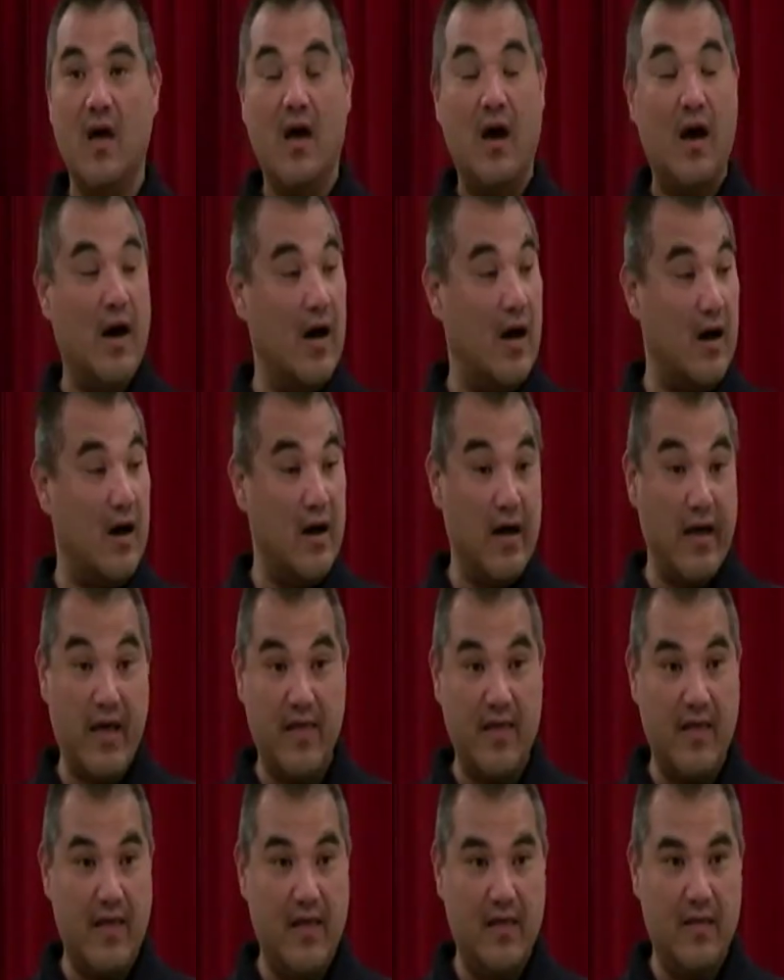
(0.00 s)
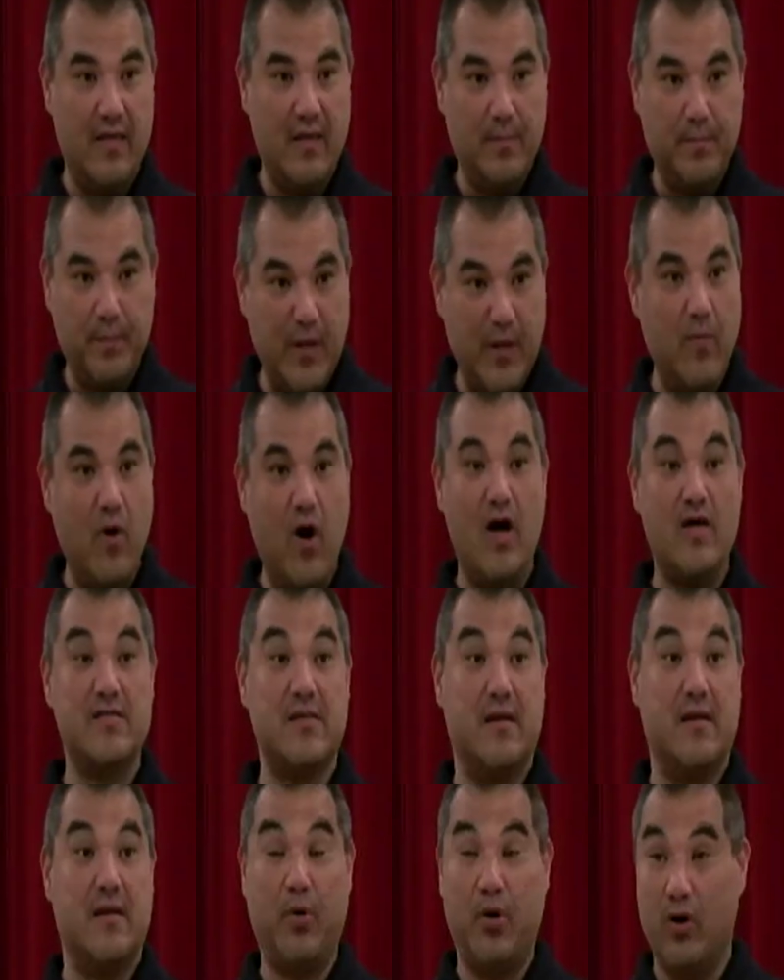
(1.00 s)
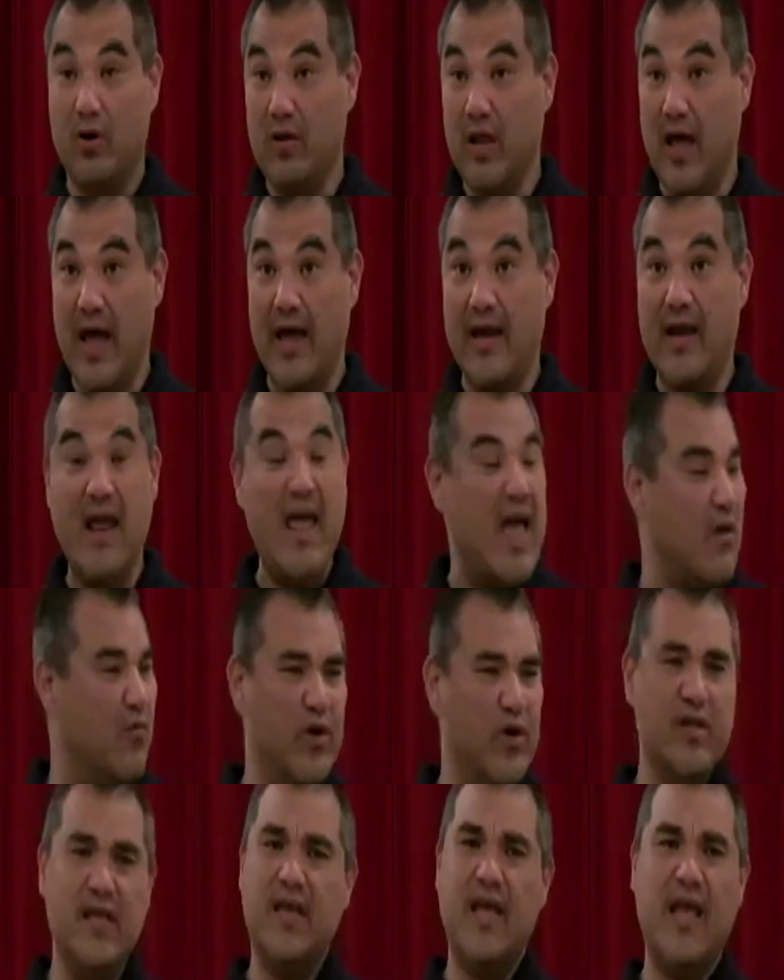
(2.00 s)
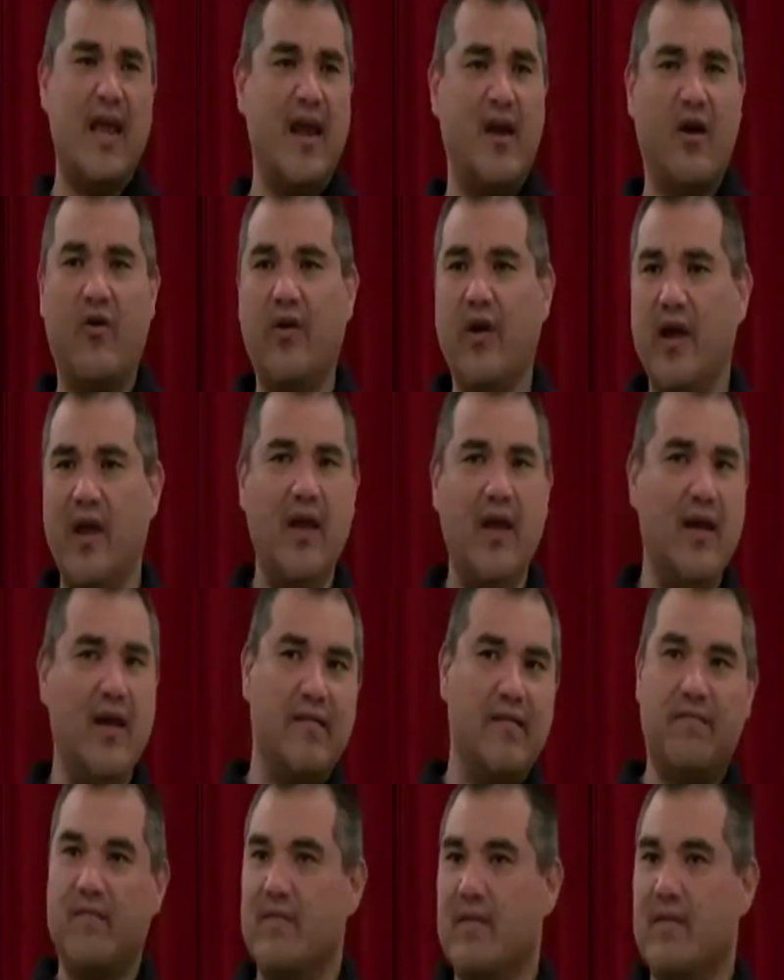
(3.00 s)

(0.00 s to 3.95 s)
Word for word: uh, and peat moss and perlite, really airy,